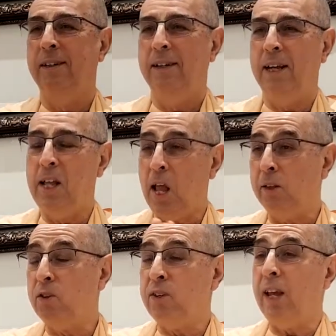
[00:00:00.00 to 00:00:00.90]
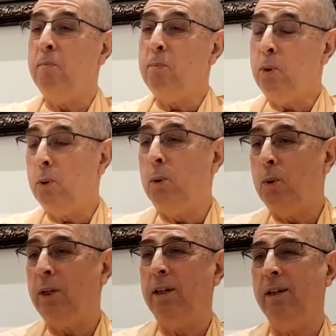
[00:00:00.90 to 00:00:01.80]
in the same
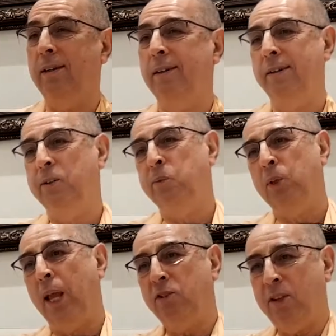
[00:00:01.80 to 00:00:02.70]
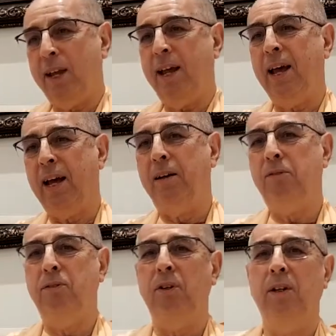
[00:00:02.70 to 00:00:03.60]
mood as they have,